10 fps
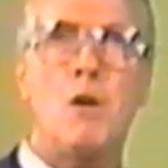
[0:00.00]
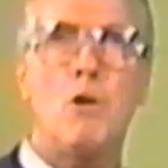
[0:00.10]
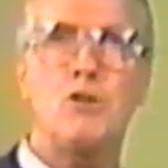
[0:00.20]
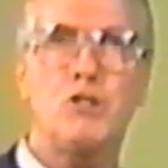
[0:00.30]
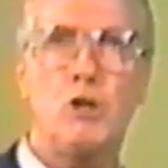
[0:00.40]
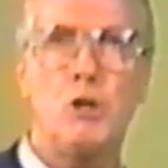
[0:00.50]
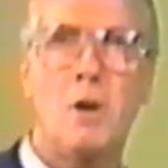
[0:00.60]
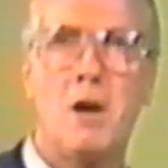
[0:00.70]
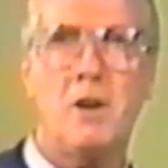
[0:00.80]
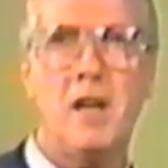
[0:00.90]
I'll show you
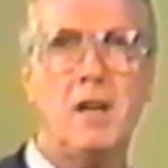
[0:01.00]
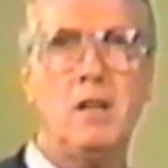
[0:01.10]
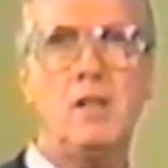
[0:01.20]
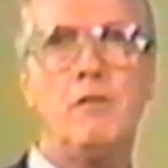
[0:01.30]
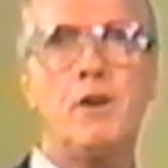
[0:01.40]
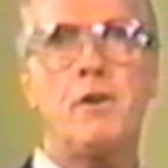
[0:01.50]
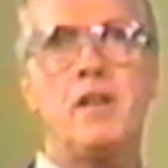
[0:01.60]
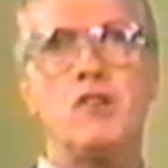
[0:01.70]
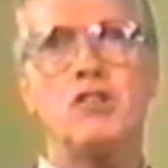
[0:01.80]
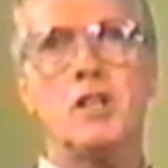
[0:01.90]
how to add a little
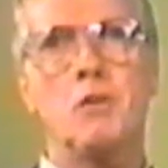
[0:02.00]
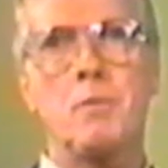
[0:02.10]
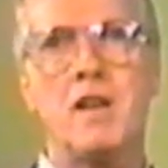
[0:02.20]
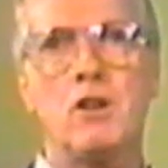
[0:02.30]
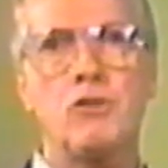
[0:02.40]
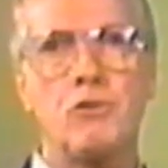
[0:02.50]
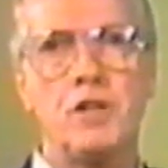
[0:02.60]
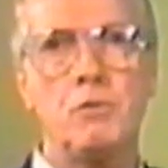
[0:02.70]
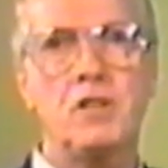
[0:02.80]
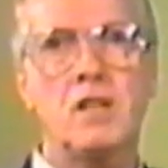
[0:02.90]
variation on the panel tree
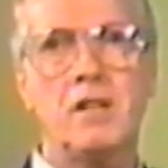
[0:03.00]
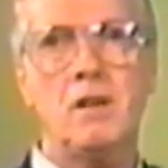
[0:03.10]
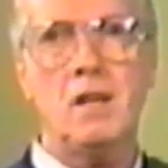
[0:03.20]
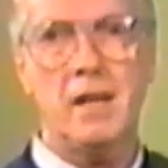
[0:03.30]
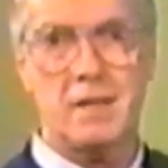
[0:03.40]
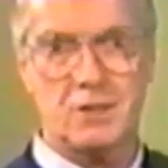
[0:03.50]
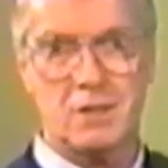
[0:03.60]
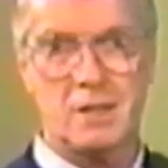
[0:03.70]
with the clear lights.